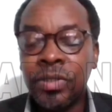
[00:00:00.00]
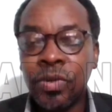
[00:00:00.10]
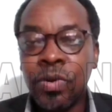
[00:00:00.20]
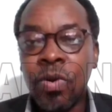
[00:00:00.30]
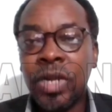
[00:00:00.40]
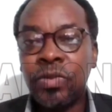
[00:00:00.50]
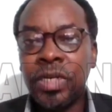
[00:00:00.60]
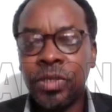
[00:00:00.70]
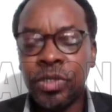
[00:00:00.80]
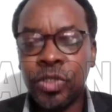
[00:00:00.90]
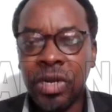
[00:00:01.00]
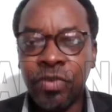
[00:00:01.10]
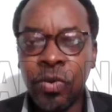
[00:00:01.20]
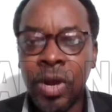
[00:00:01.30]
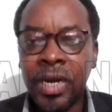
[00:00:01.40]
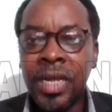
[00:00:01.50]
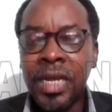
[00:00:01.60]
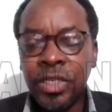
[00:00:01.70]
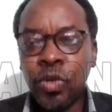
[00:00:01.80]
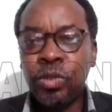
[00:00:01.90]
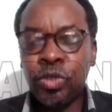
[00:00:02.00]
So congratulations to everyone. So